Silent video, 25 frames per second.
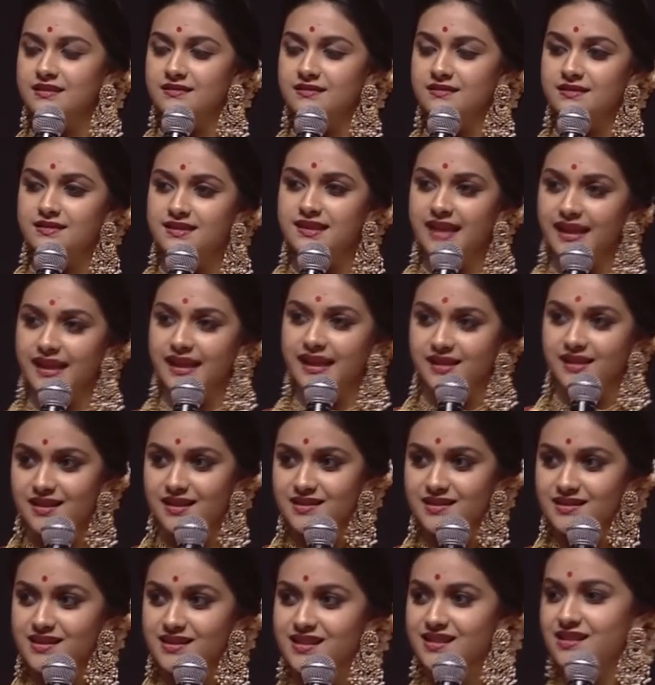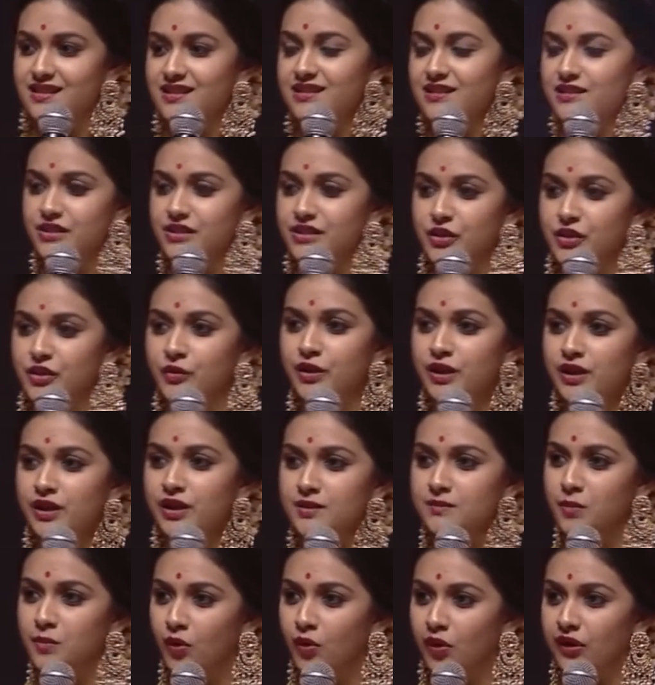Set assistants, unit
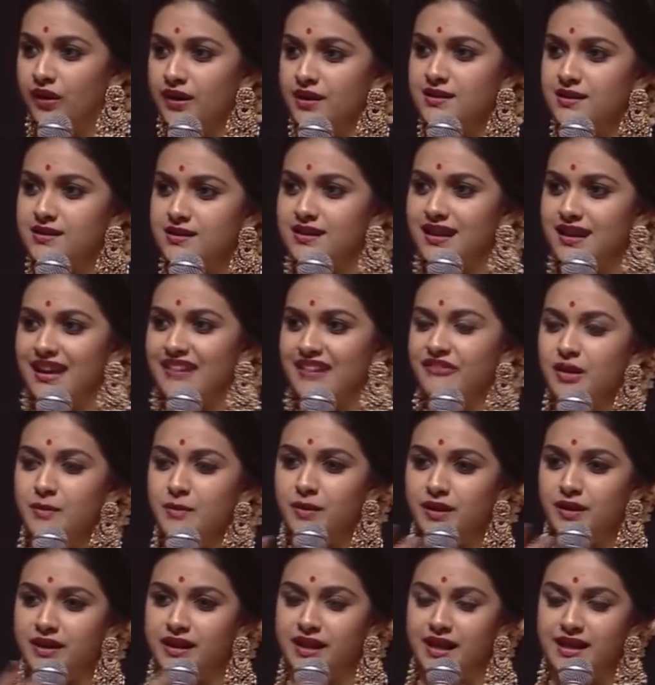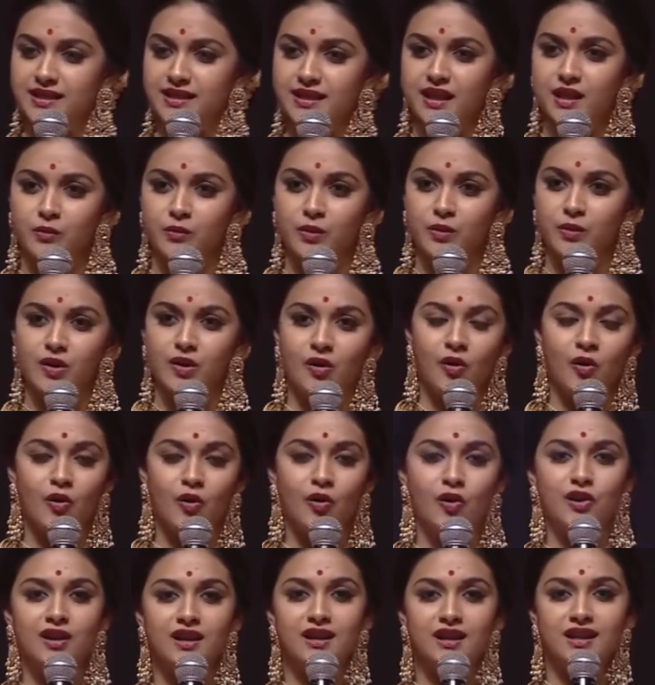boys, everybody. I think we
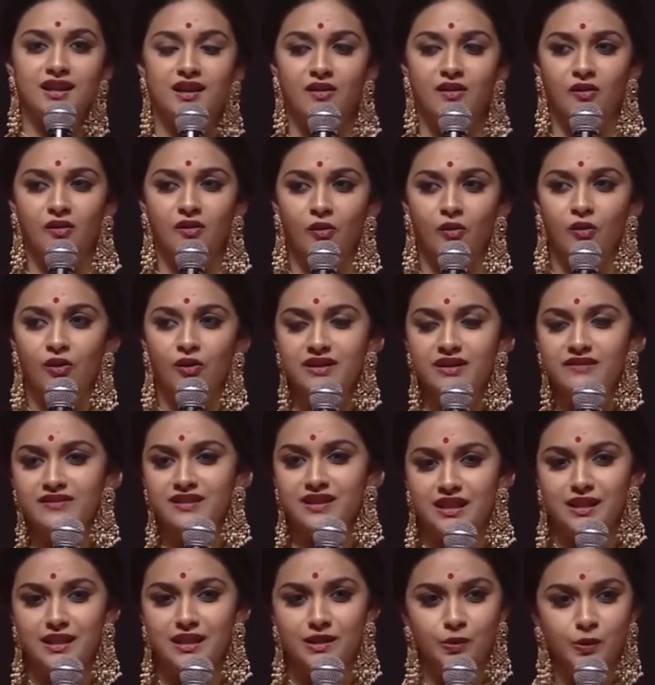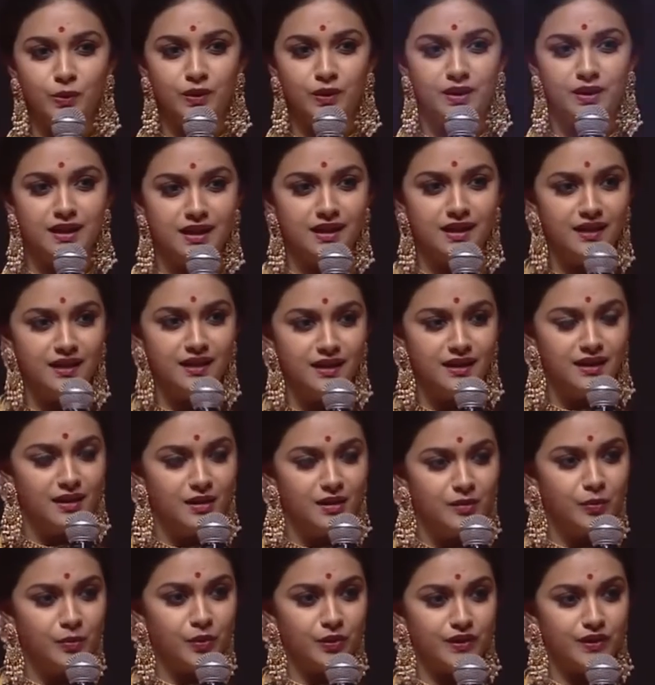all have equally
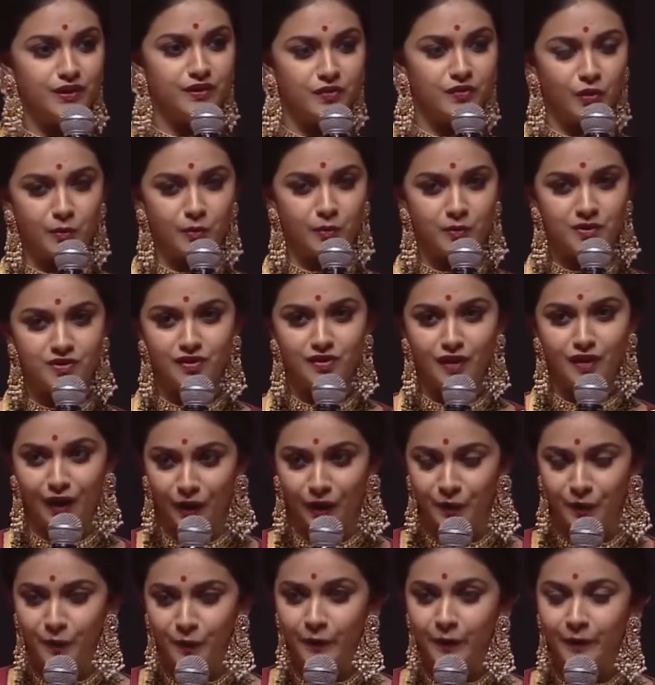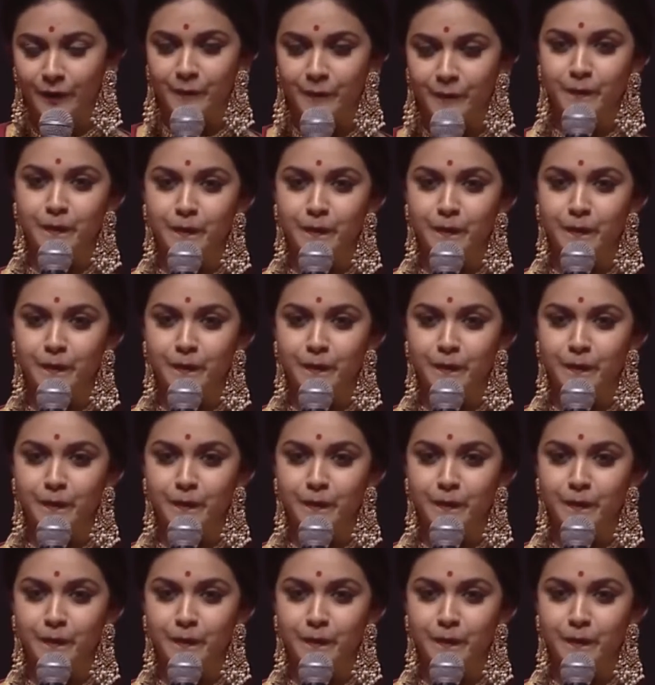put in so much hard work.